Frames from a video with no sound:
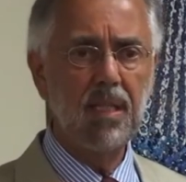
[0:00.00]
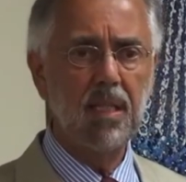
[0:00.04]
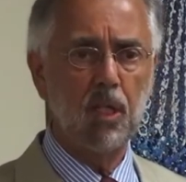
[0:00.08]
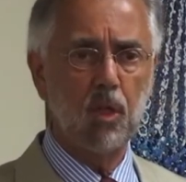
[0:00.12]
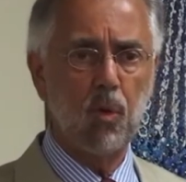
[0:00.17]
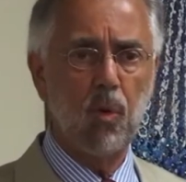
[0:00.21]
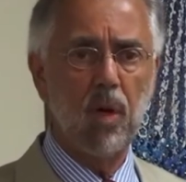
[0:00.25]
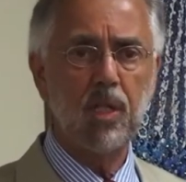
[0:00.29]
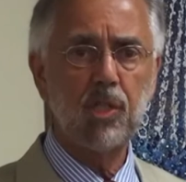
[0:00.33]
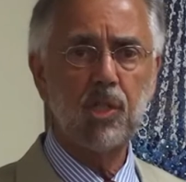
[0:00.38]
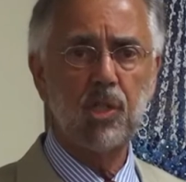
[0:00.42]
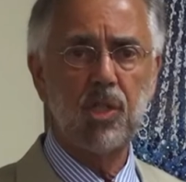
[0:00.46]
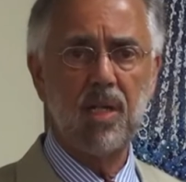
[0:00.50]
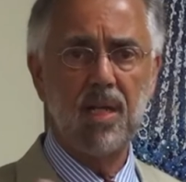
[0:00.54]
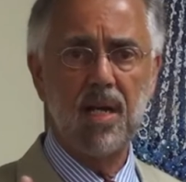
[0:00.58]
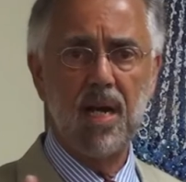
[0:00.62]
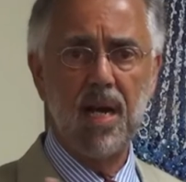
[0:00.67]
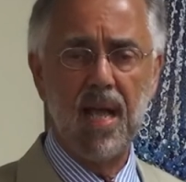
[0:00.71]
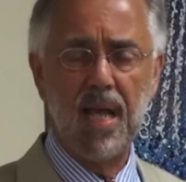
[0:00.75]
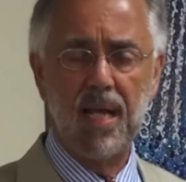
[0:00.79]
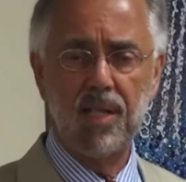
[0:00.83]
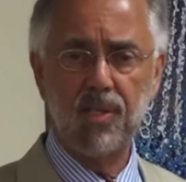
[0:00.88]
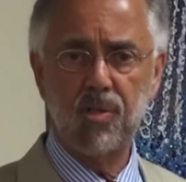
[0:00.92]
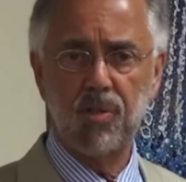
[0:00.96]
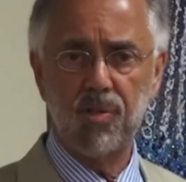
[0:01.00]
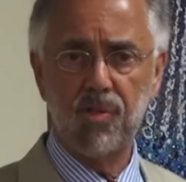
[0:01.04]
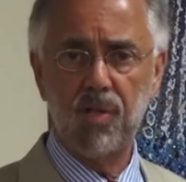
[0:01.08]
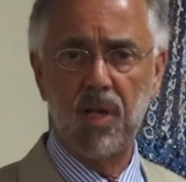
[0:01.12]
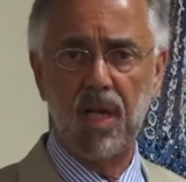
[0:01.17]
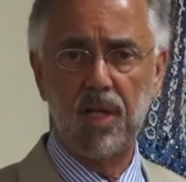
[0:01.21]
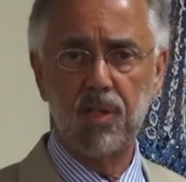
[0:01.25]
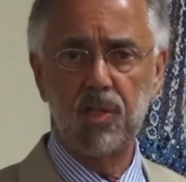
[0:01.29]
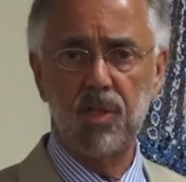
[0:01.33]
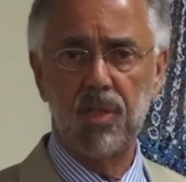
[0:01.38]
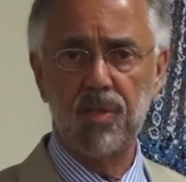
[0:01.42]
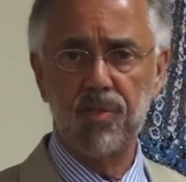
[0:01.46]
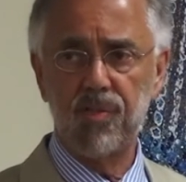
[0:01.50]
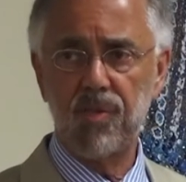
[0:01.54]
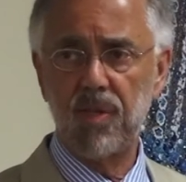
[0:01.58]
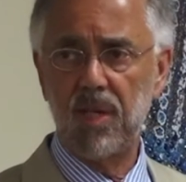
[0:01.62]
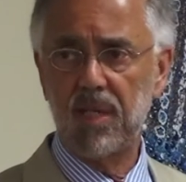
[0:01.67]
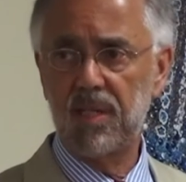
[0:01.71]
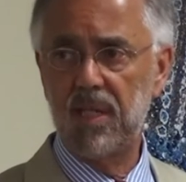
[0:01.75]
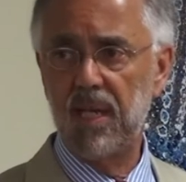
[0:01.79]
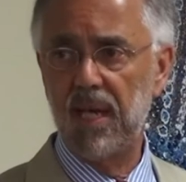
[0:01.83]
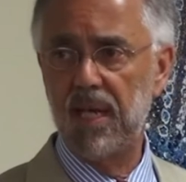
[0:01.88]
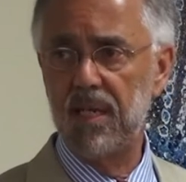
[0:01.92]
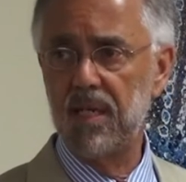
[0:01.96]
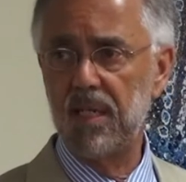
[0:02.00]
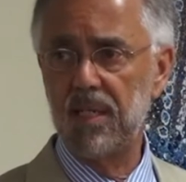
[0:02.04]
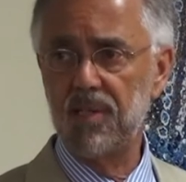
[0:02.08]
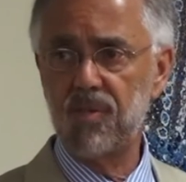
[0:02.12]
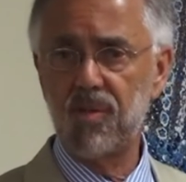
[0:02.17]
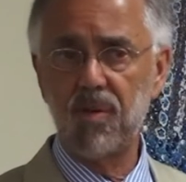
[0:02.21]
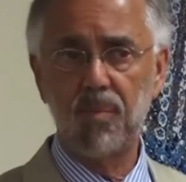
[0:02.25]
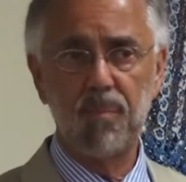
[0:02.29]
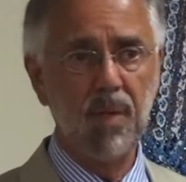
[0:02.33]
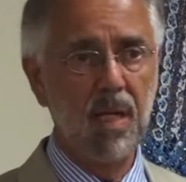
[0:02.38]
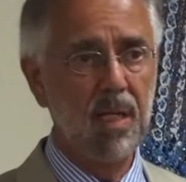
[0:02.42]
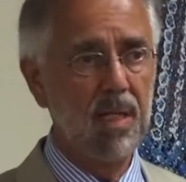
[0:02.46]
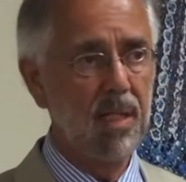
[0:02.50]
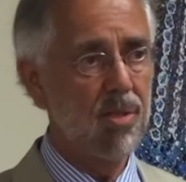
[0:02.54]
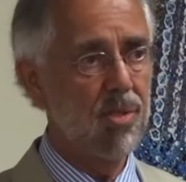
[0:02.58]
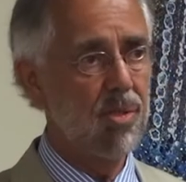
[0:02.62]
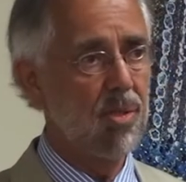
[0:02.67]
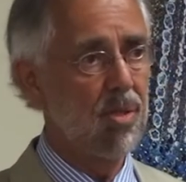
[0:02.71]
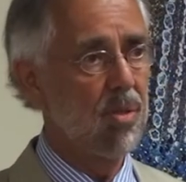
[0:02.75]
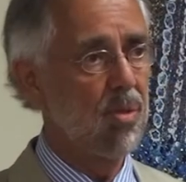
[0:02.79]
in the question and answer sessions that Kennedy submitted